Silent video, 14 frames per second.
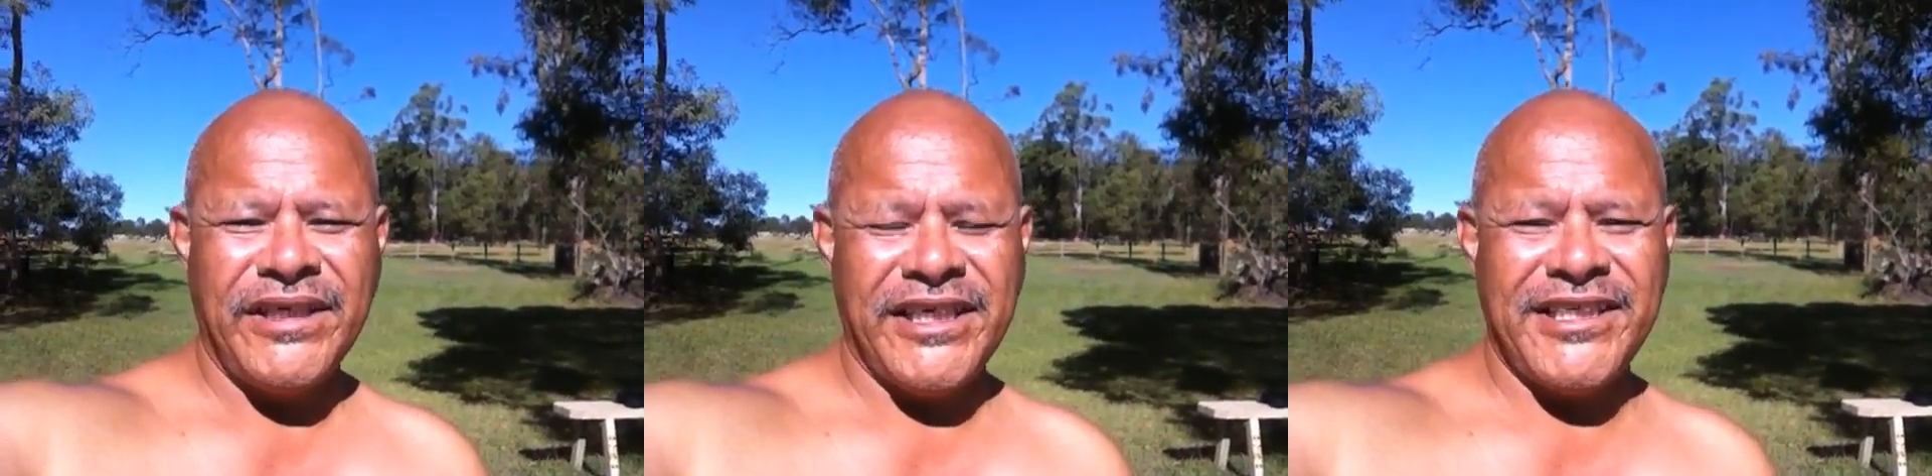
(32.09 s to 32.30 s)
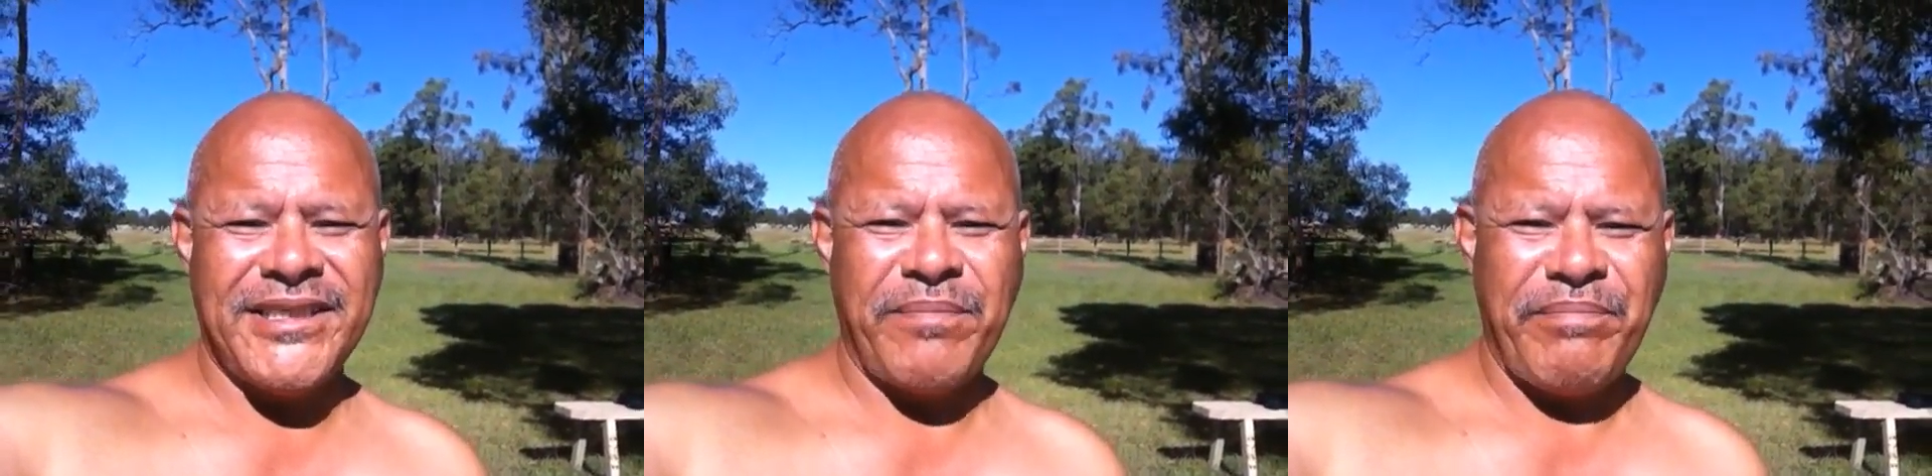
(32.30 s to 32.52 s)

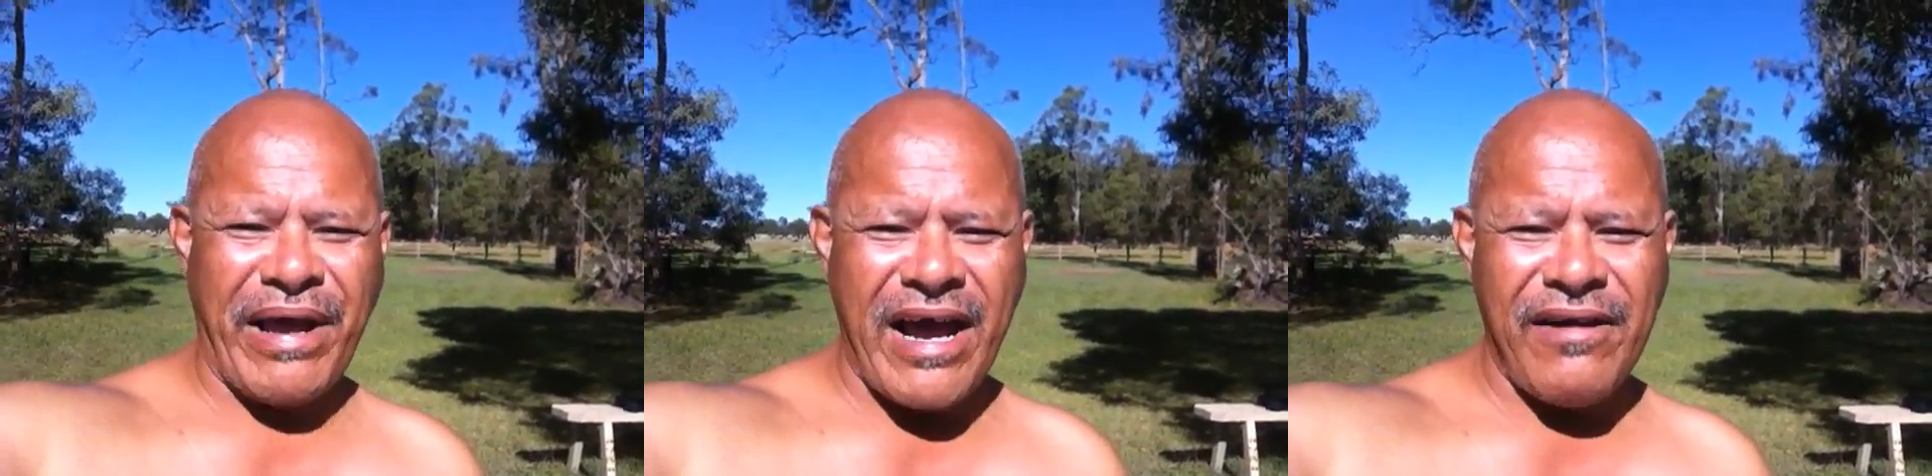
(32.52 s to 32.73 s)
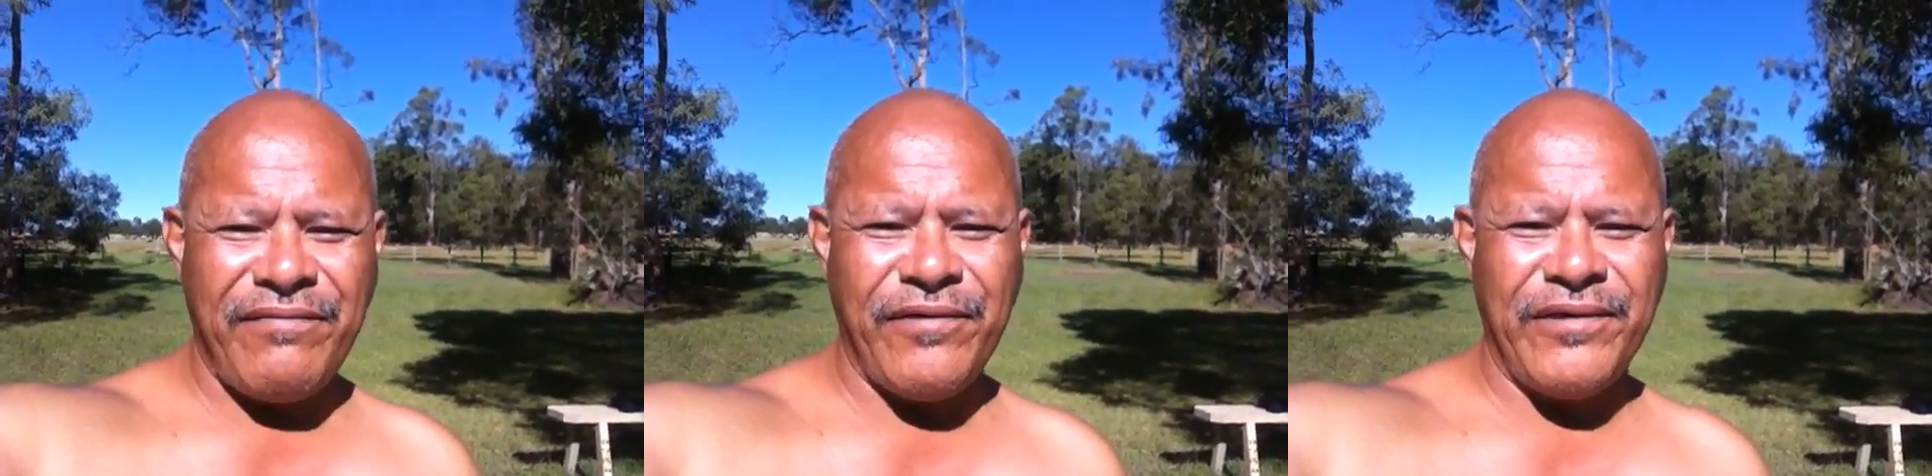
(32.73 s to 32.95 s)
It is a
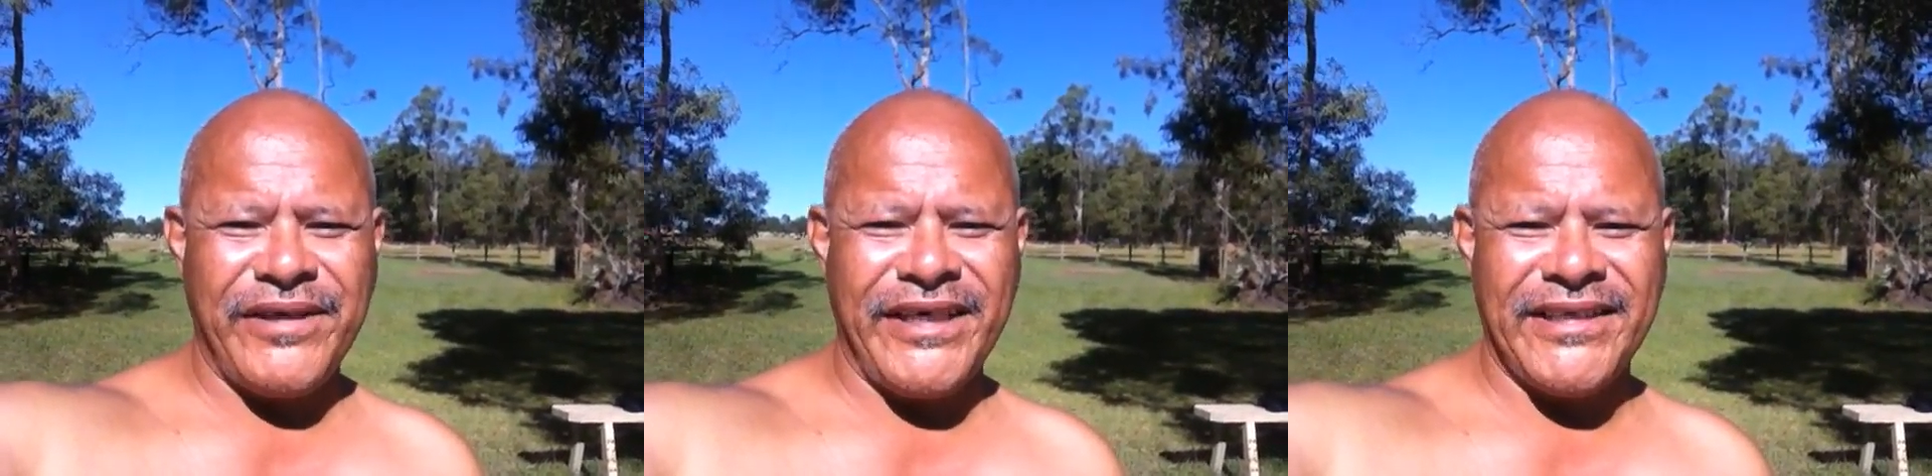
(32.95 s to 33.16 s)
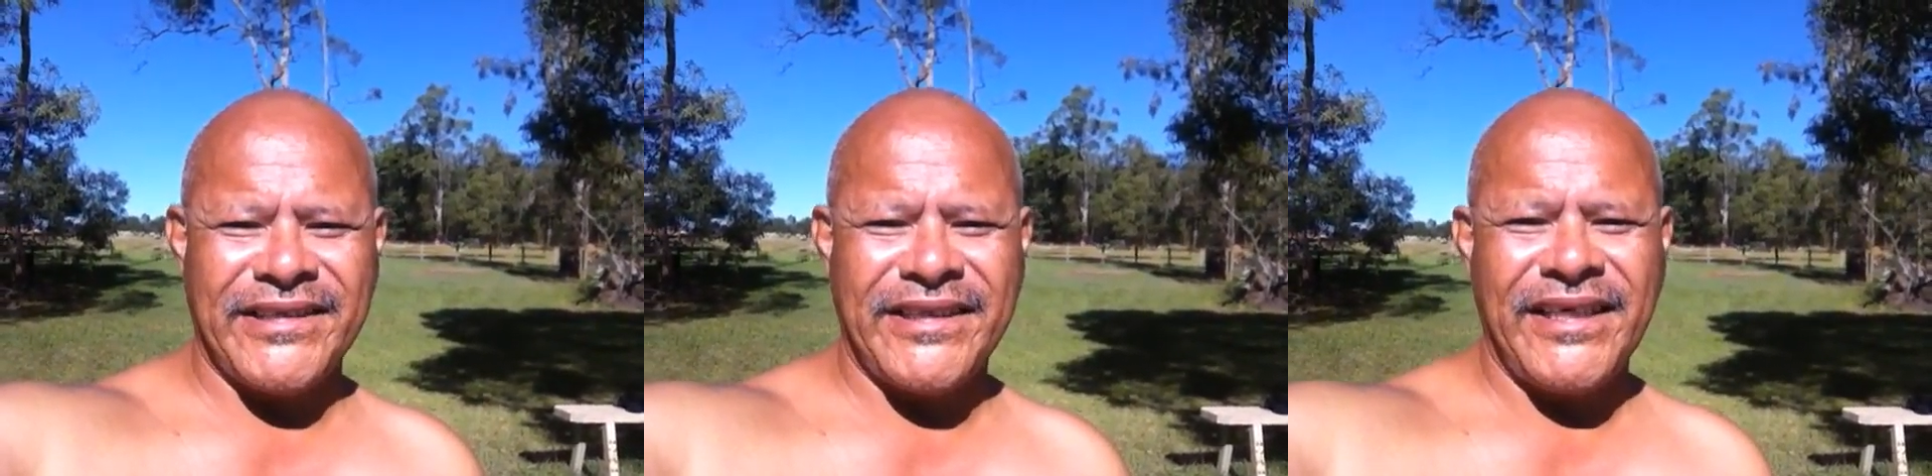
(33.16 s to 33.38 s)
powerful
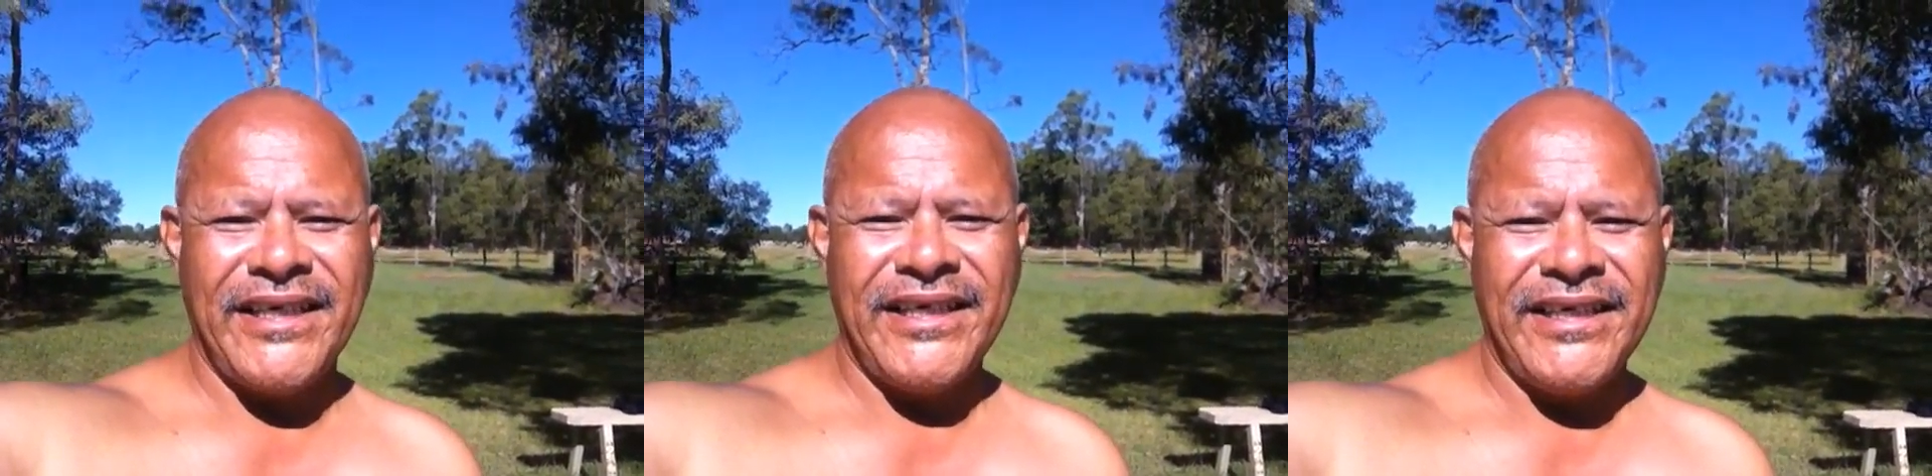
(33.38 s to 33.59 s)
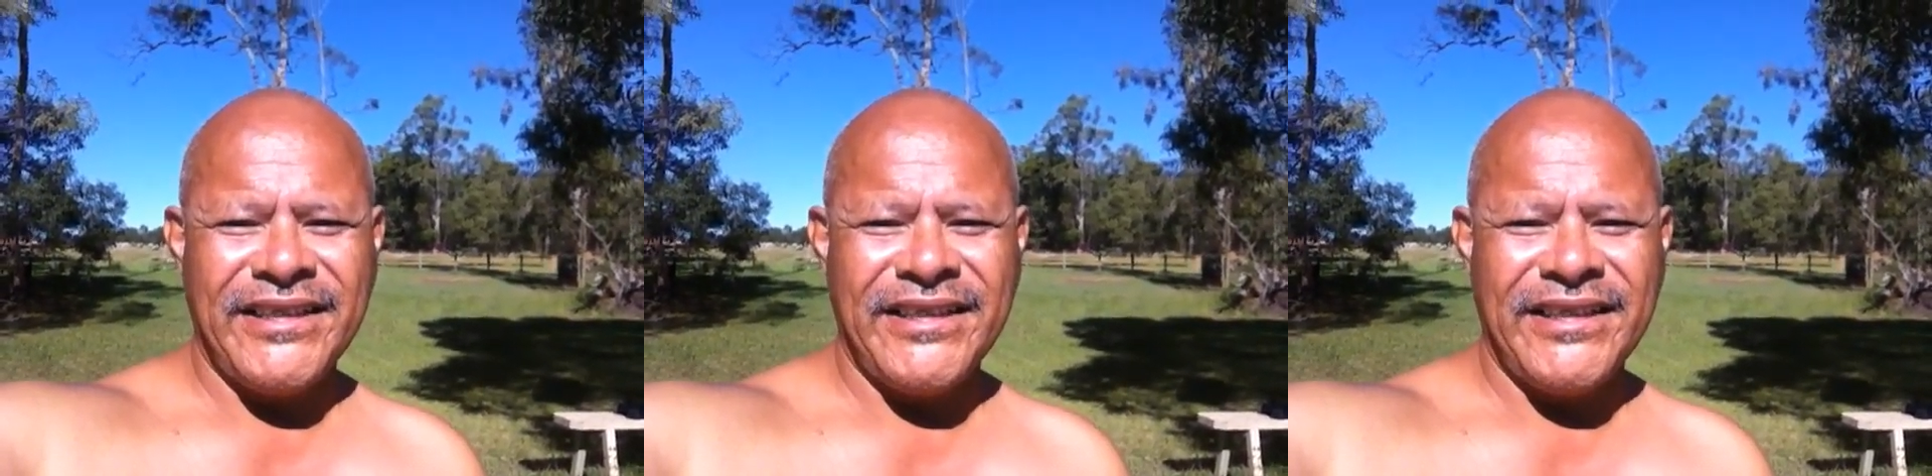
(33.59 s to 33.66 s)
yes